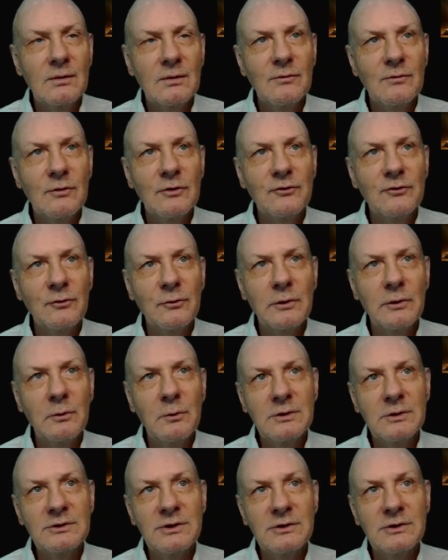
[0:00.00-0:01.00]
Verse
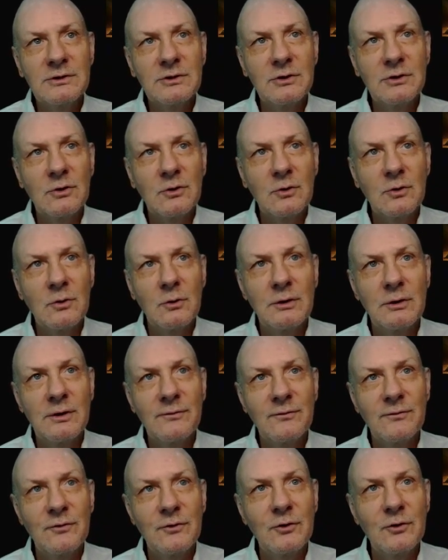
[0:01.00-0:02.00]
41 says, quote,
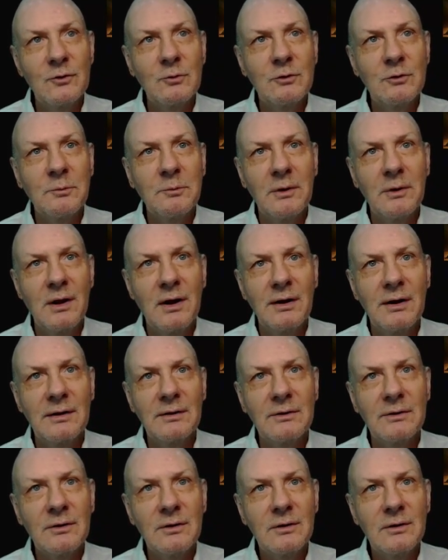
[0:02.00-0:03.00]
if you were
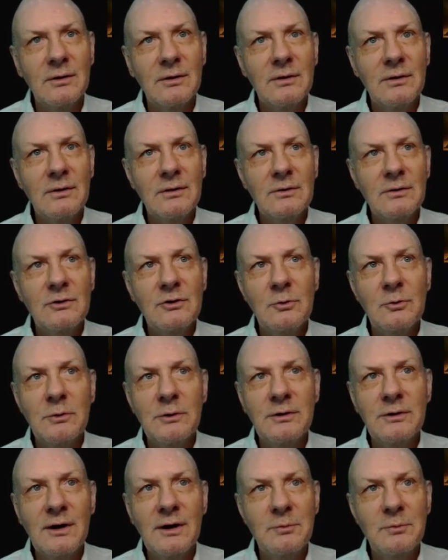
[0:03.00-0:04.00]
blind, you
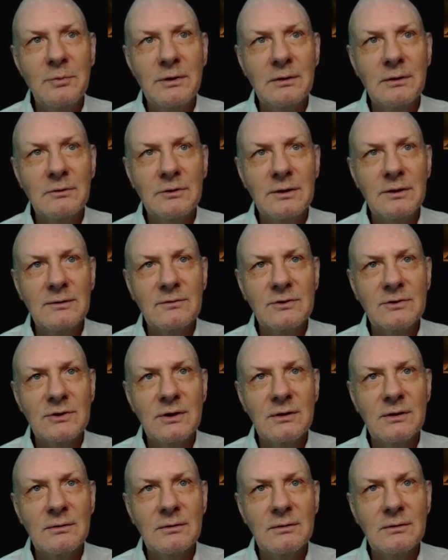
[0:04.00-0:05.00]
would not be guilty of
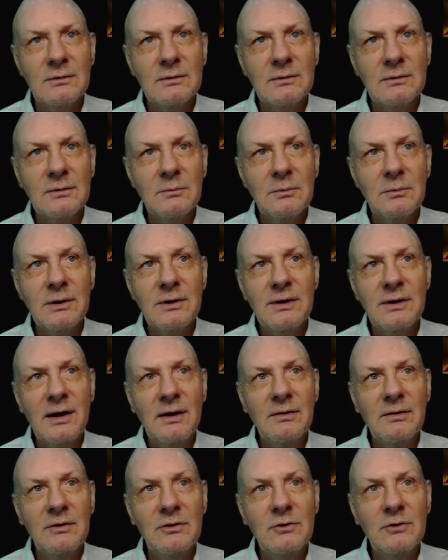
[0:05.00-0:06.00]
sin. But now
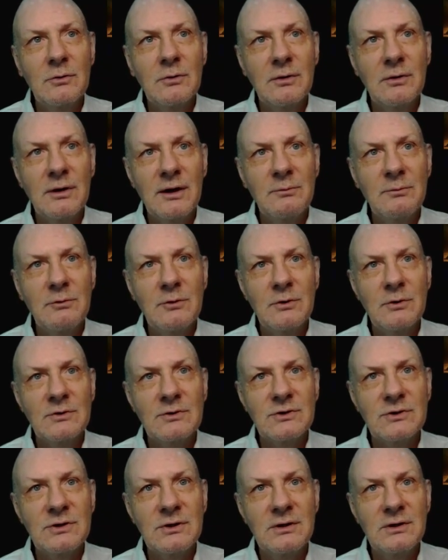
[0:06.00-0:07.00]
that you claim you can
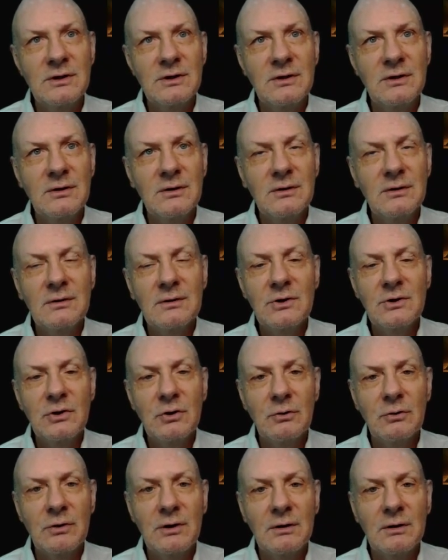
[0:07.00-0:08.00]
see,
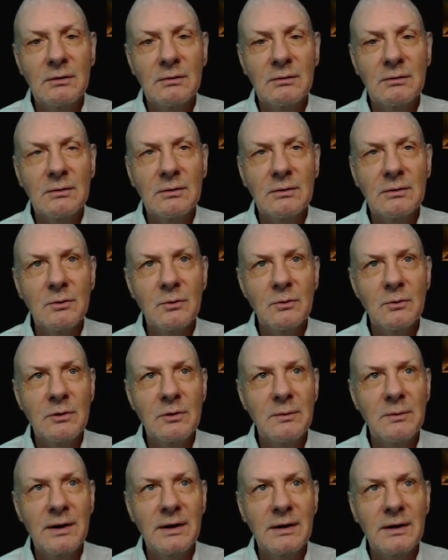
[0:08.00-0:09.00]
your guilt
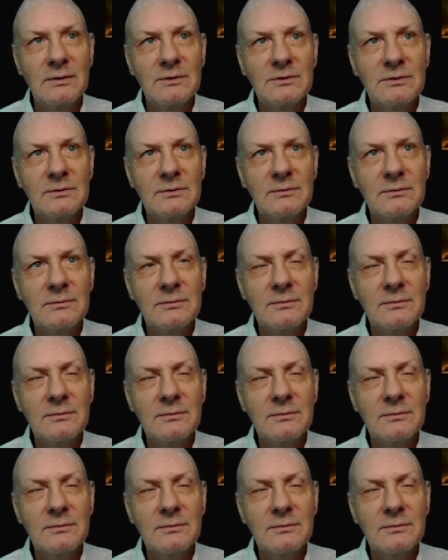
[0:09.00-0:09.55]
remains.